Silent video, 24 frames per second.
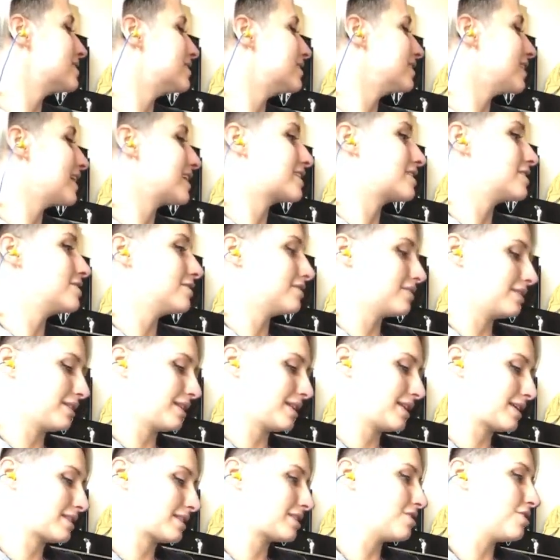still, they
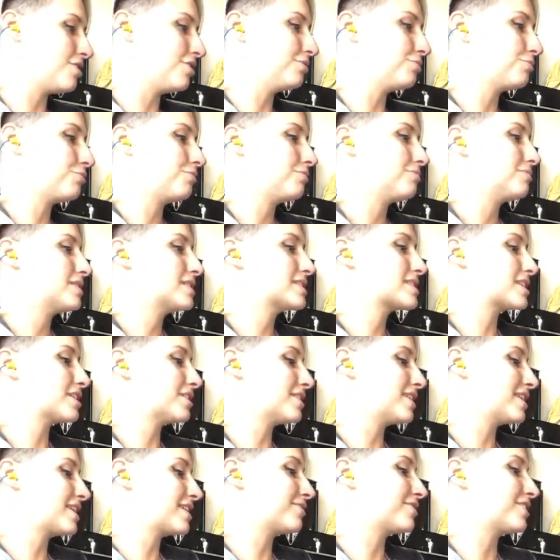don't, is
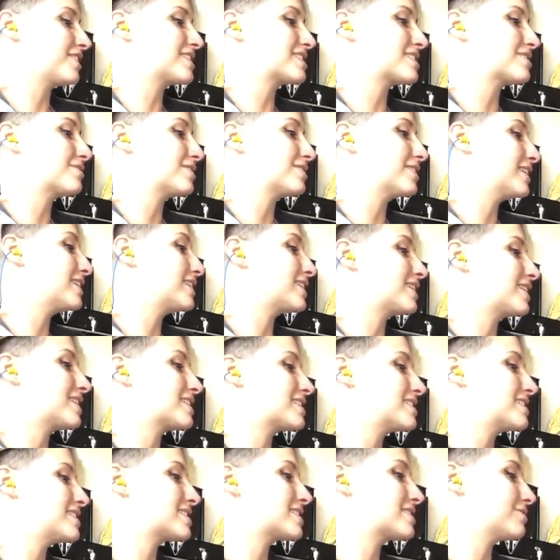there any reason really that
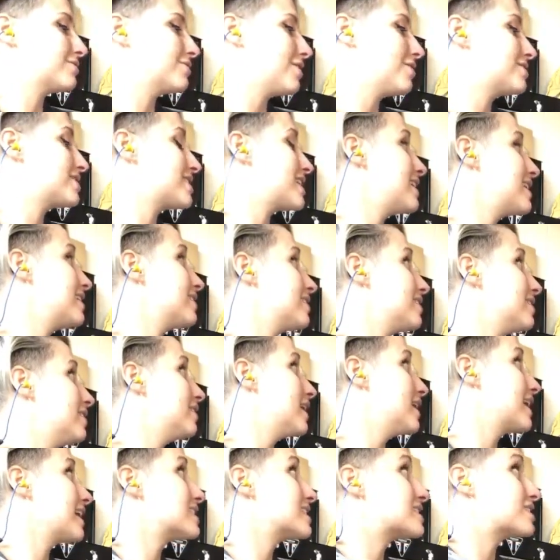this needs to rotate
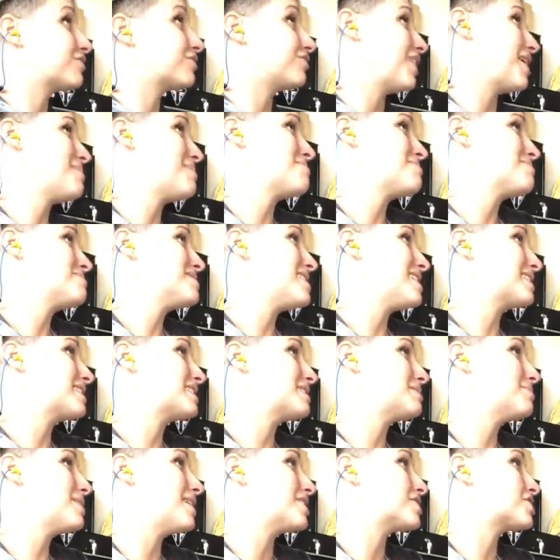against the frame? Not
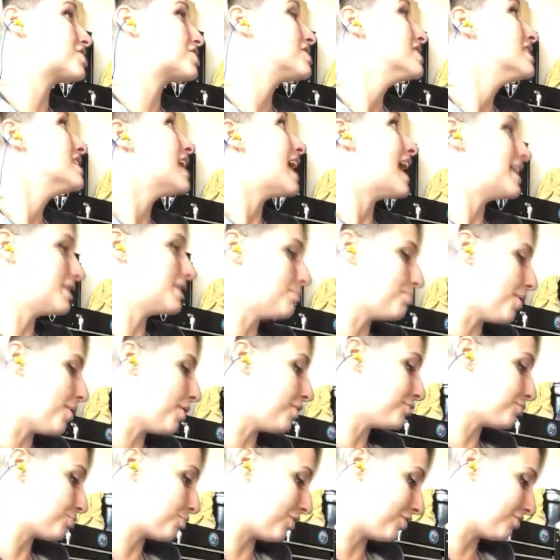so much. And the
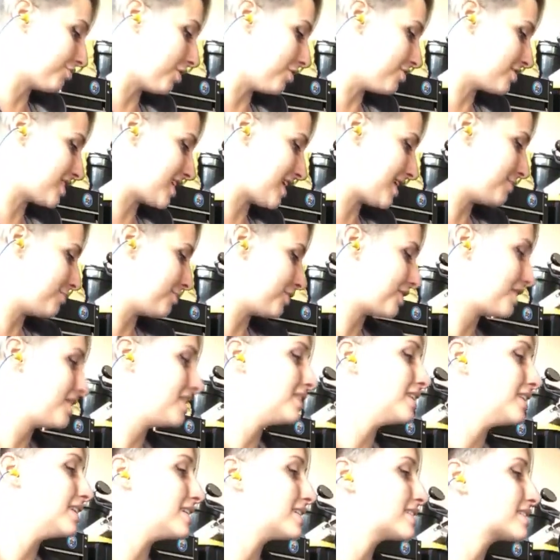bolt will rotate
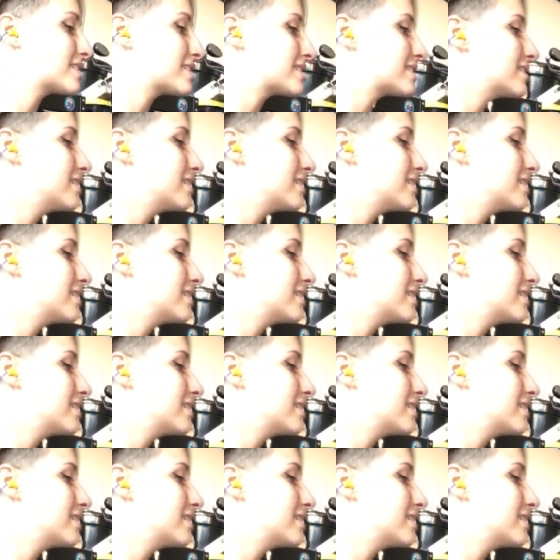within this.